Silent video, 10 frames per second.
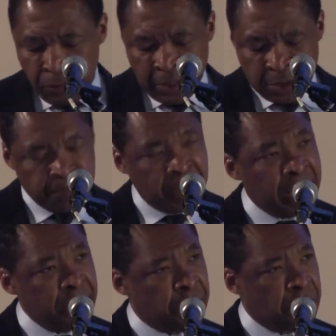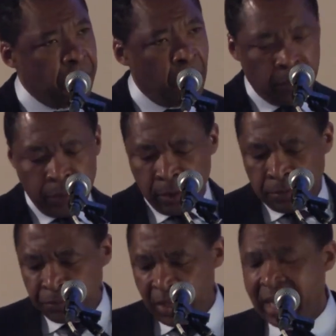which begins
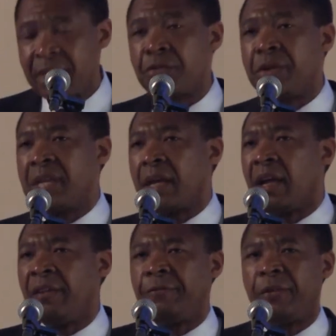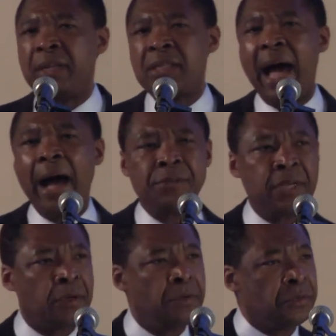tomorrow, Histories and Conflict, Haus
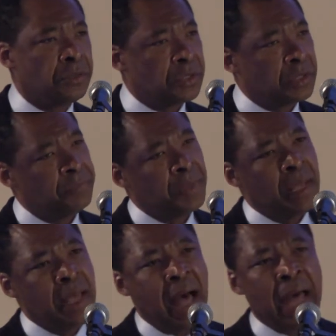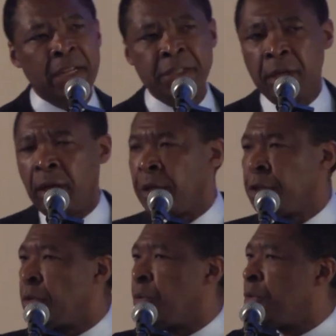der Kunst, and
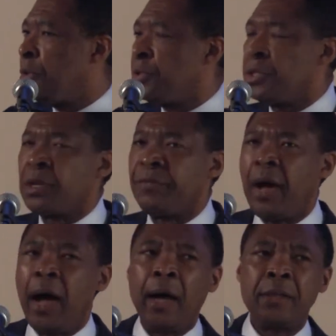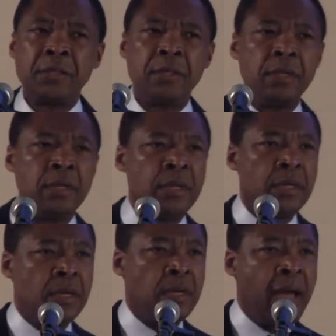Ideological Uses of Art,
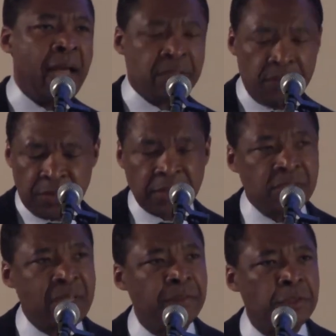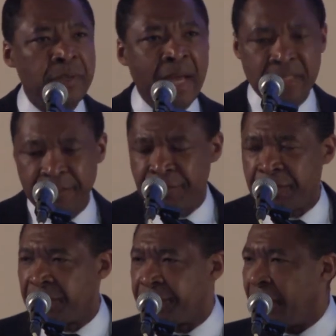1937 to
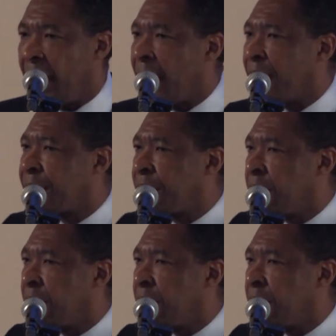1955,